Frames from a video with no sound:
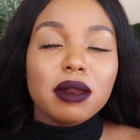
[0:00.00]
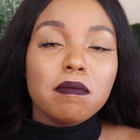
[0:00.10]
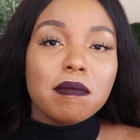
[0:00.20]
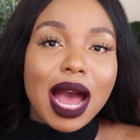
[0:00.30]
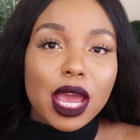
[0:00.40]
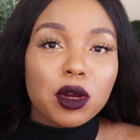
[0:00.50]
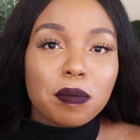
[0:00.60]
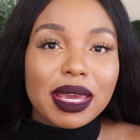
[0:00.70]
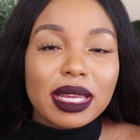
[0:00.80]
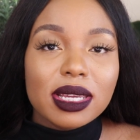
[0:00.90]
In my
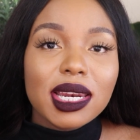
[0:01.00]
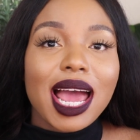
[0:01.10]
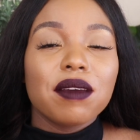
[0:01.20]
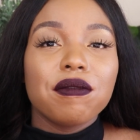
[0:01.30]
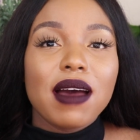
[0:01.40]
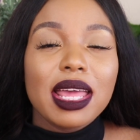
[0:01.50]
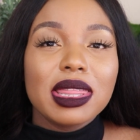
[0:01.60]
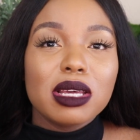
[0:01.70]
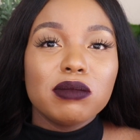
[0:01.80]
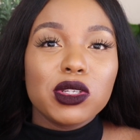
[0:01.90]
opinion, I
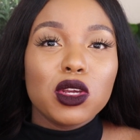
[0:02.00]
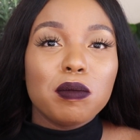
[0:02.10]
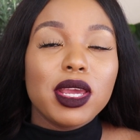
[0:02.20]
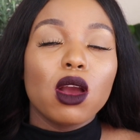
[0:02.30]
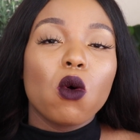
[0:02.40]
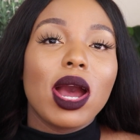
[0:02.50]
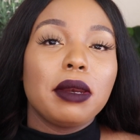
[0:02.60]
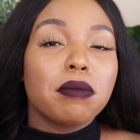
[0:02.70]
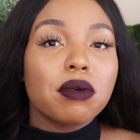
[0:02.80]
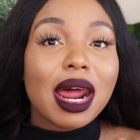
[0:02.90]
find them to be
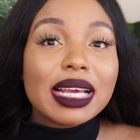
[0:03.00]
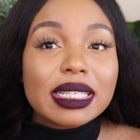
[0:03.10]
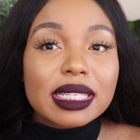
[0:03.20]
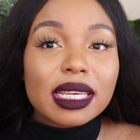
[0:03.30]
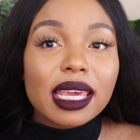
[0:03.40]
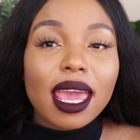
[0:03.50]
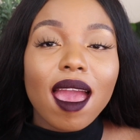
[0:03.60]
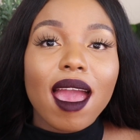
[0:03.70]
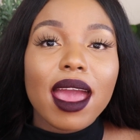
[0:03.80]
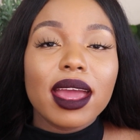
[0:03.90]
quite
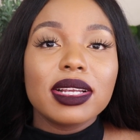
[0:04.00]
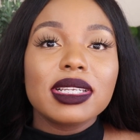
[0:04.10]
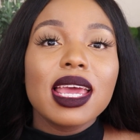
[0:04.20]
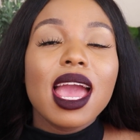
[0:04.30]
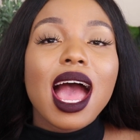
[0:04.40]
pricey, and